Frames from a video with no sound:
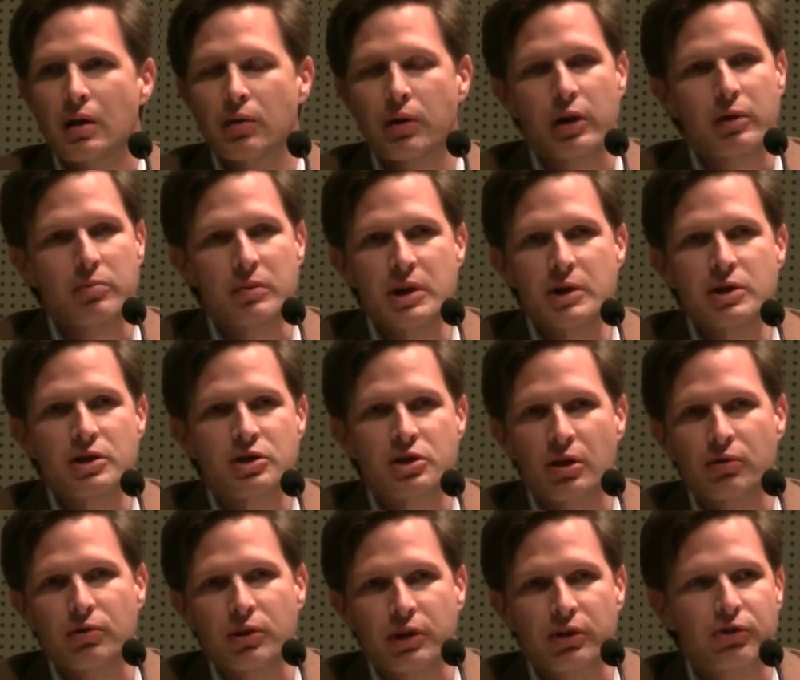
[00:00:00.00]
that me
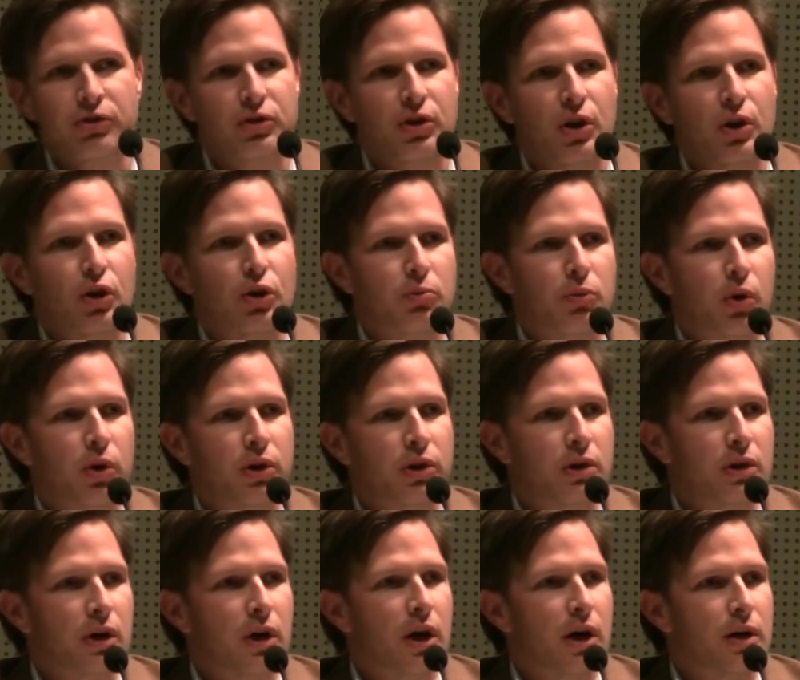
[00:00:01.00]
shoveling snow or mowing
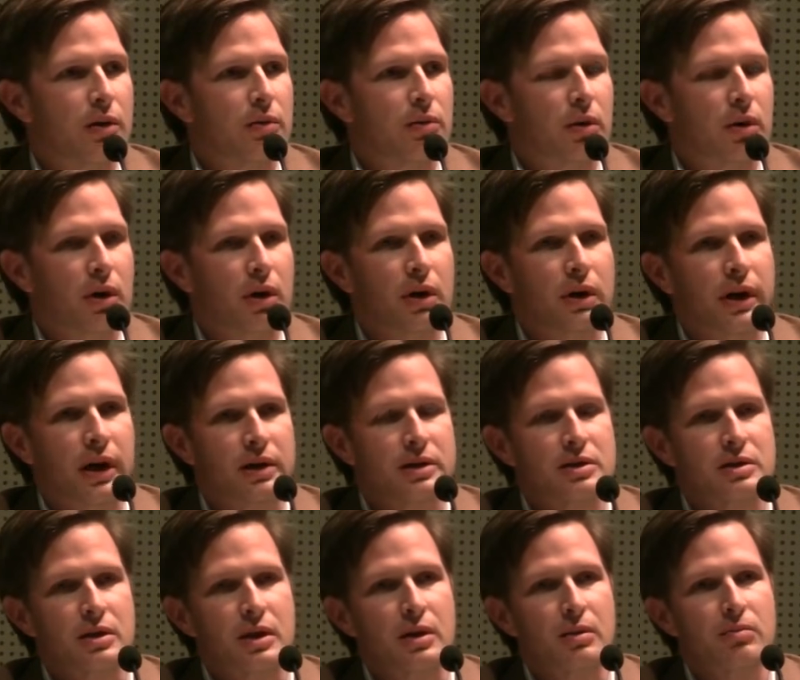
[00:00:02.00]
the lawn uh,
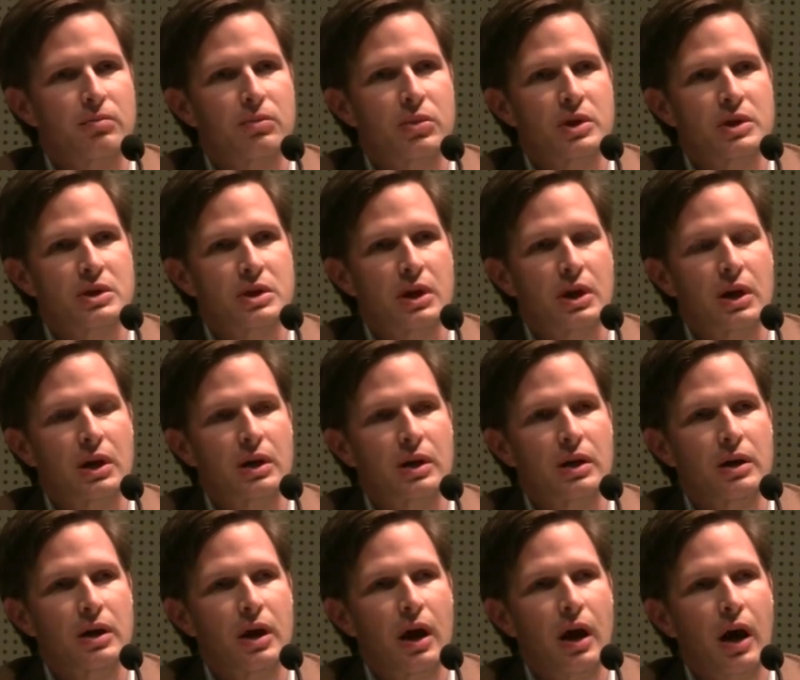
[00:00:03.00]
next to them. But
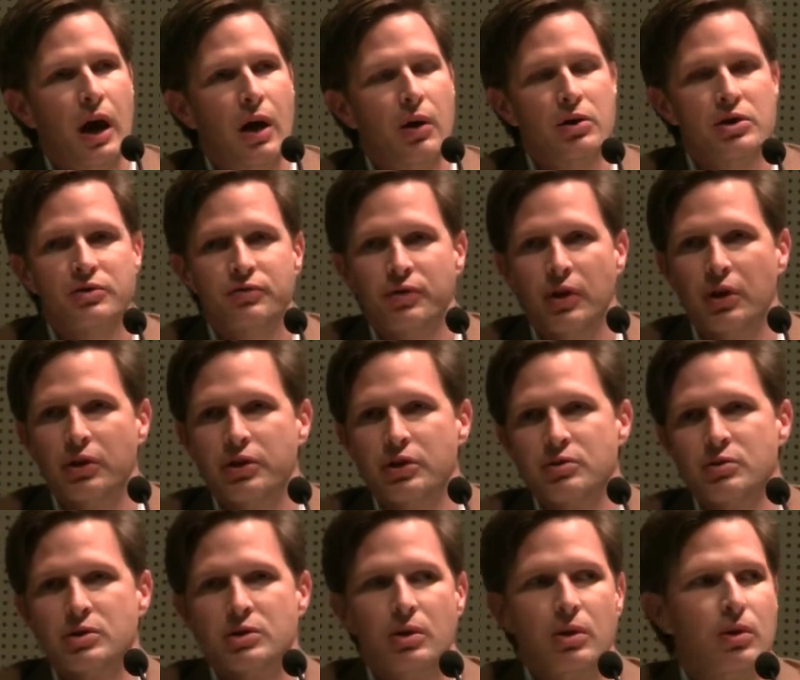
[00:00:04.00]
uh, I always felt
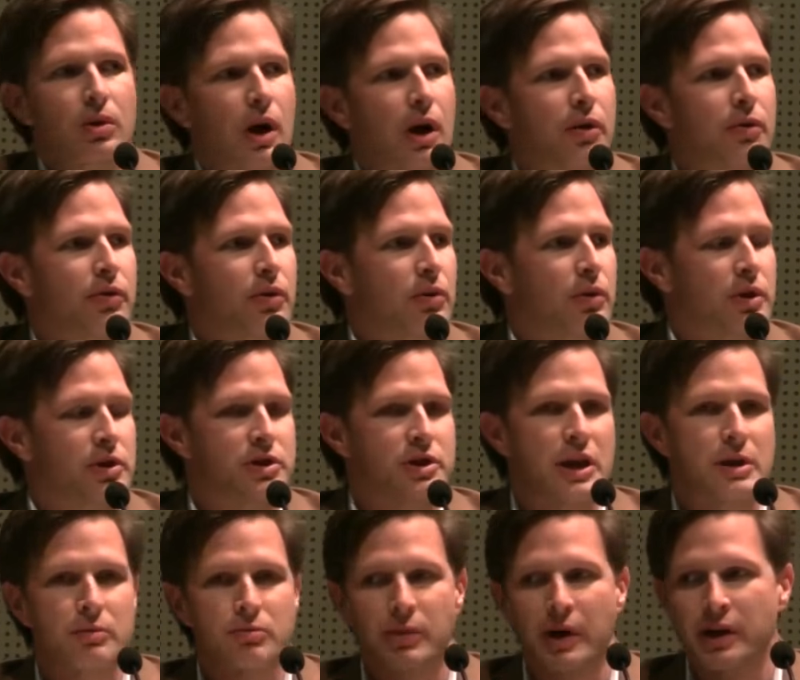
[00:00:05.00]
this was, oh, I am totally
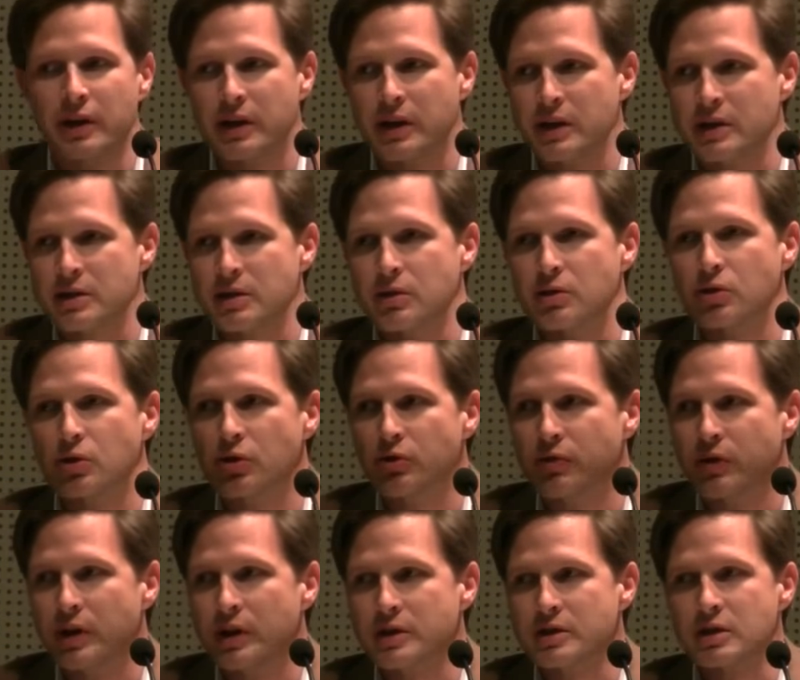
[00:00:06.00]
ashamed by this and
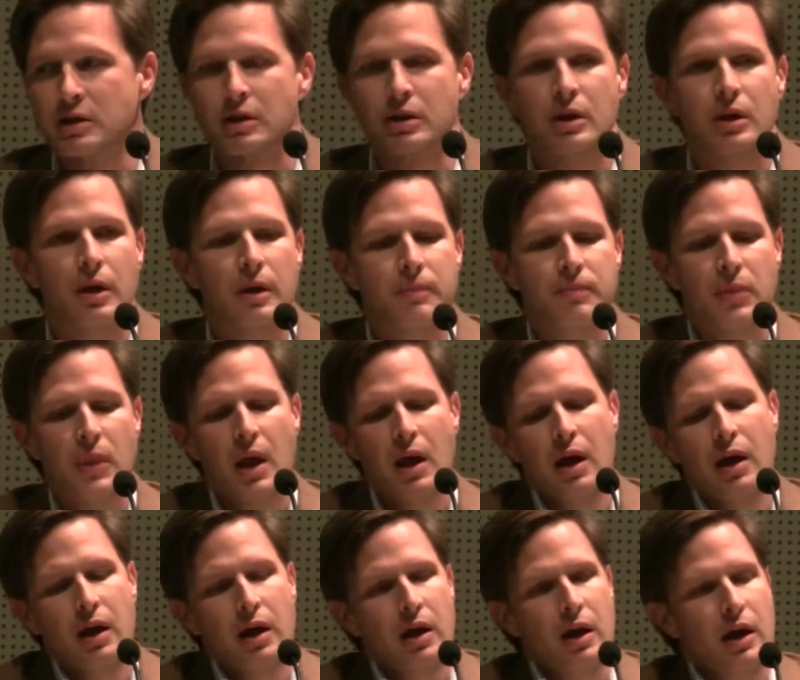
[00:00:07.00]
nervous. And,
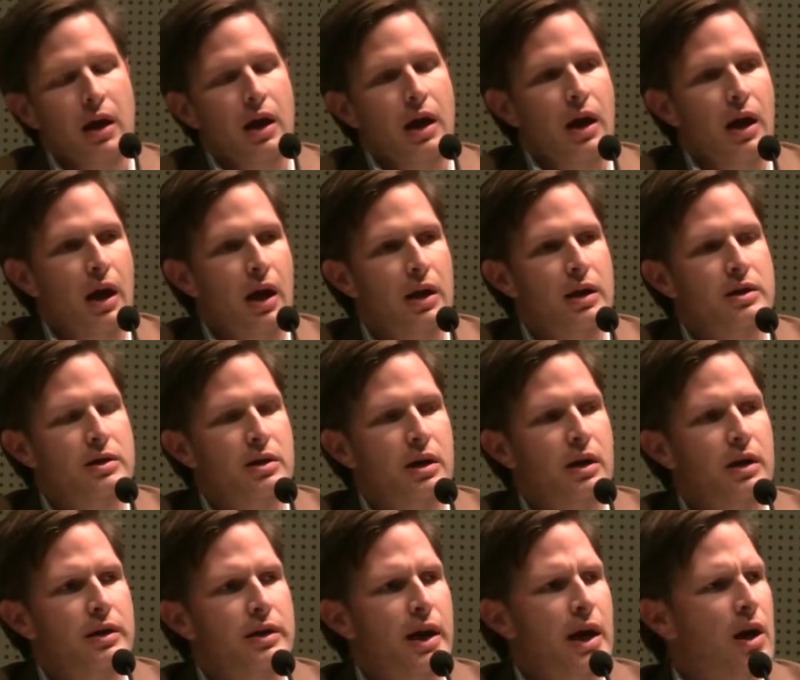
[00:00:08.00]
and
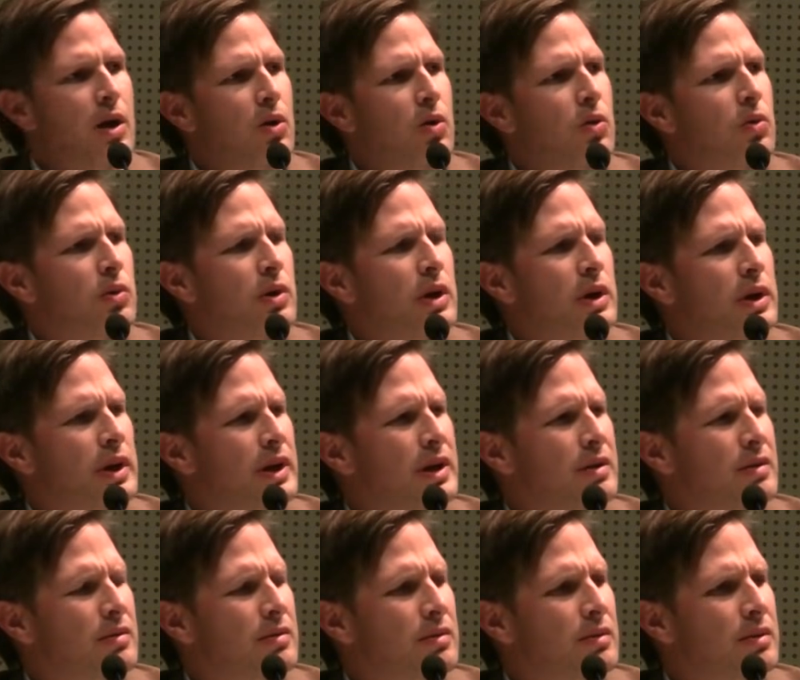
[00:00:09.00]
uh, now,
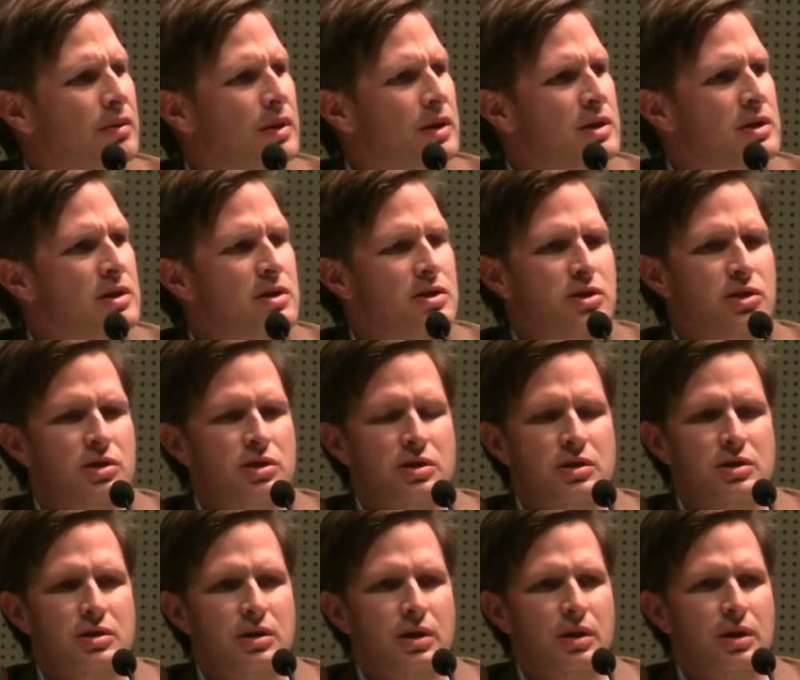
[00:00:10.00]
like, this is
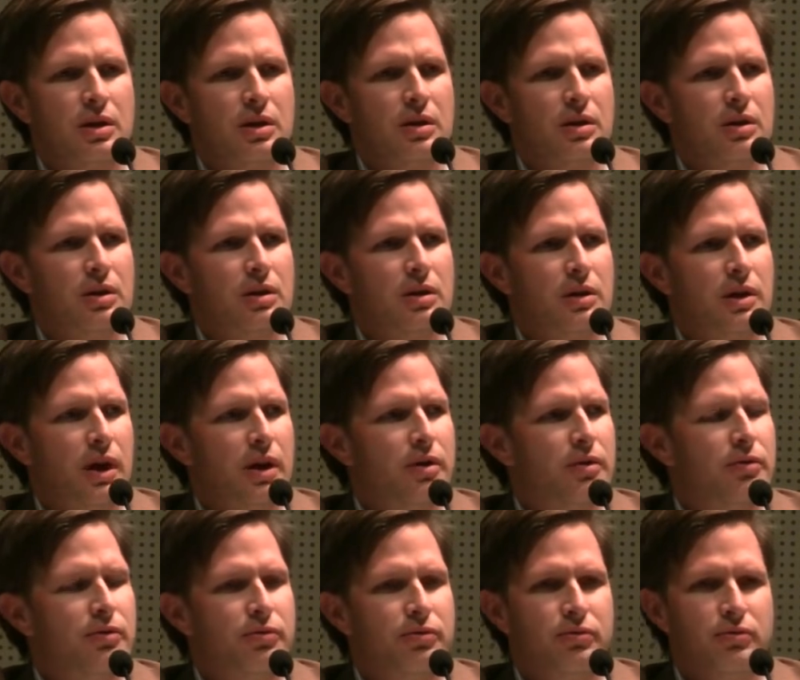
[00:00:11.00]
just uh, kind
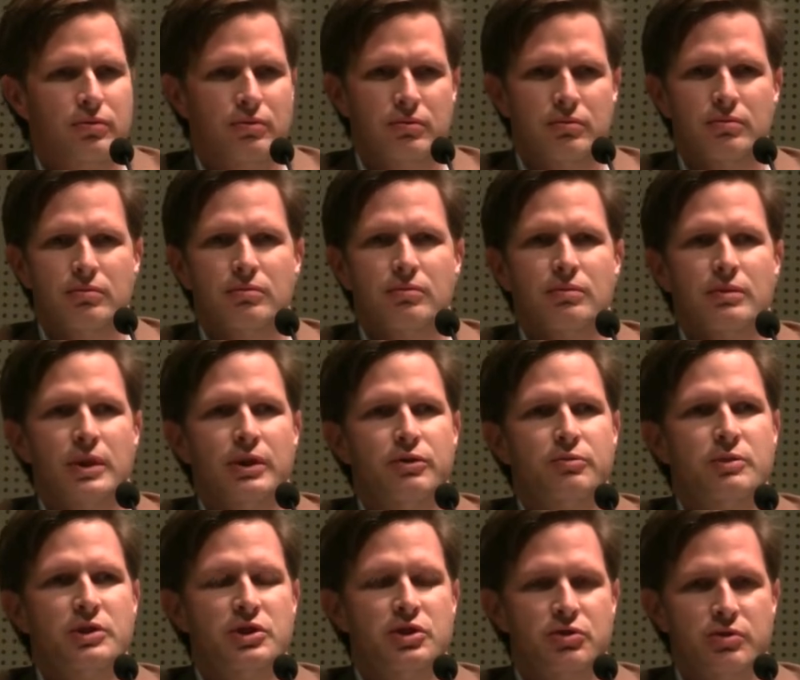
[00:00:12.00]
of
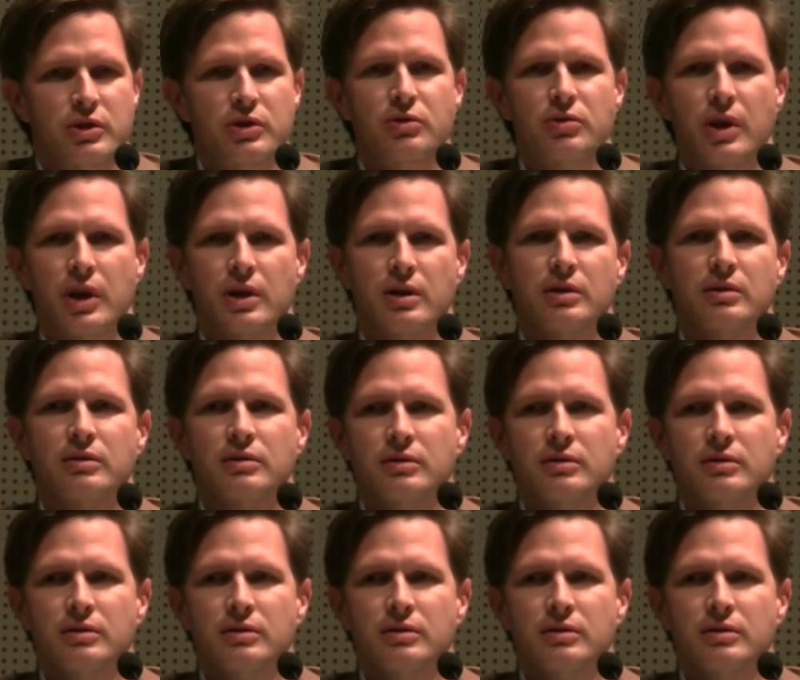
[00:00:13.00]
gives me street cred.